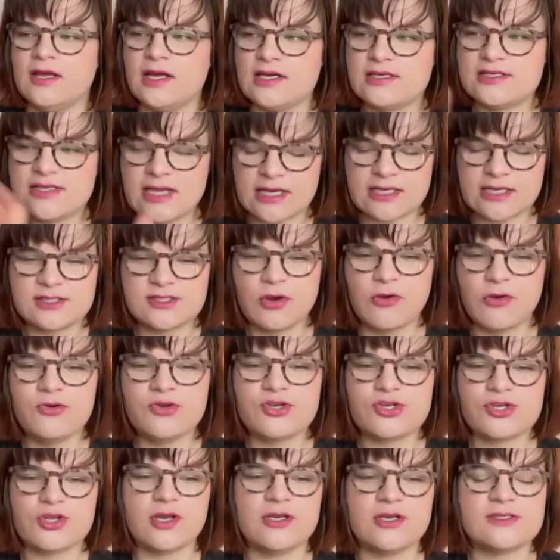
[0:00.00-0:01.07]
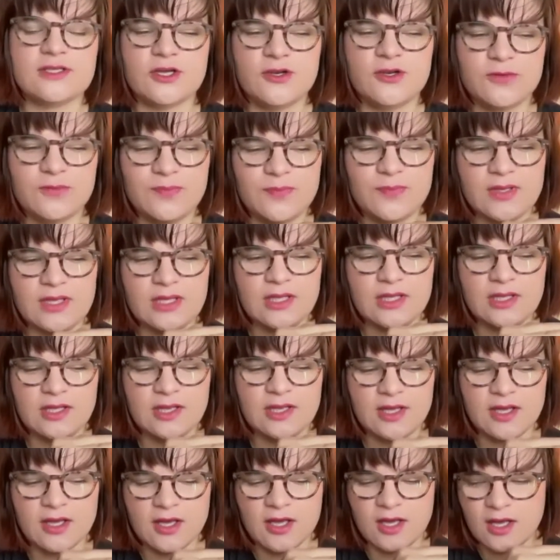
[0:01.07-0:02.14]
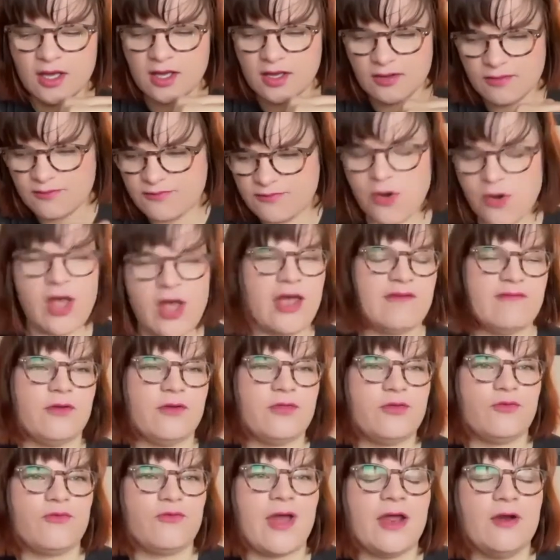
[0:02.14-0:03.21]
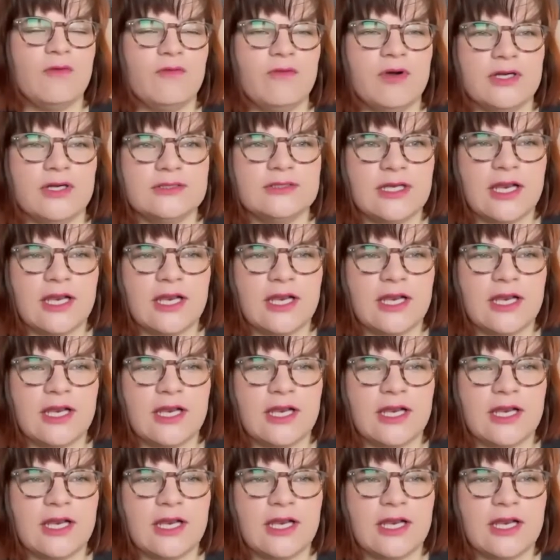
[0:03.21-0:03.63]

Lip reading: tech solution is going to be forever the right one.